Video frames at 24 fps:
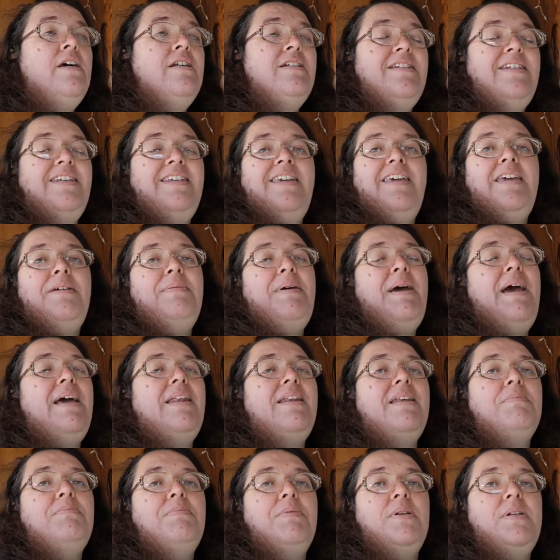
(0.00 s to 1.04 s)
to keep
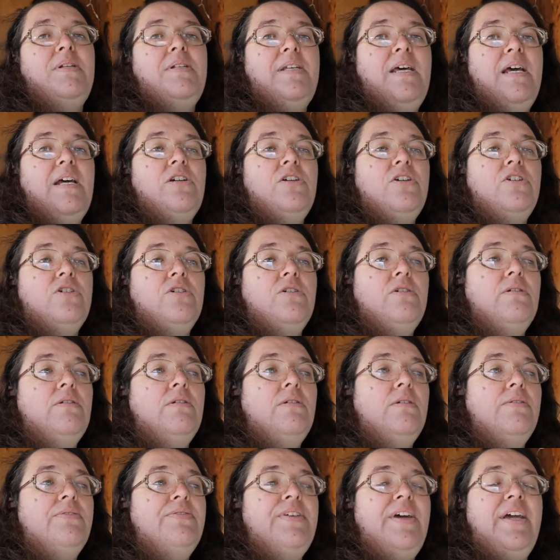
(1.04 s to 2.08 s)
any
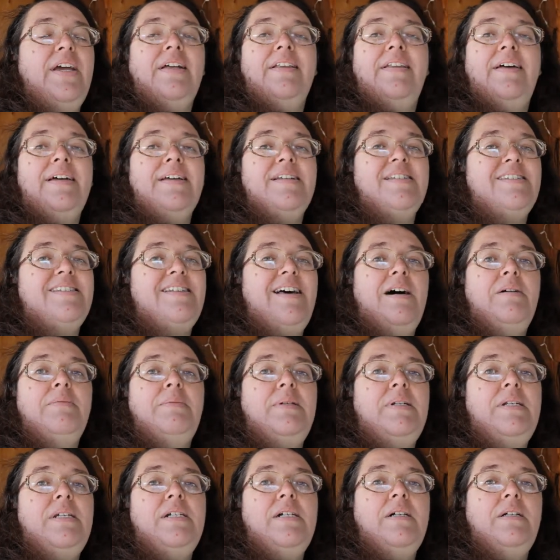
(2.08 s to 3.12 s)
potential thing like
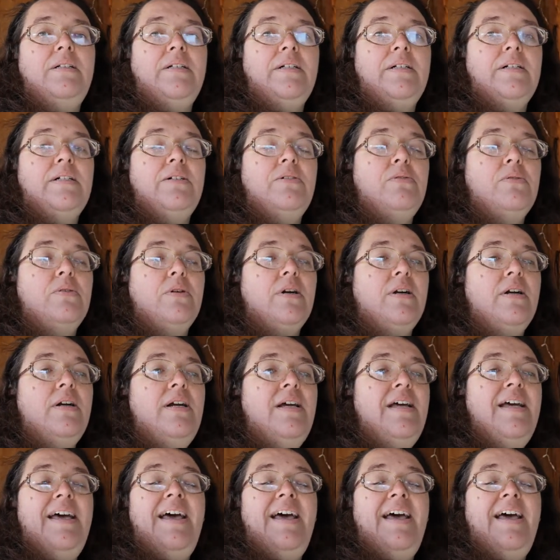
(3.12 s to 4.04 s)
salmonella or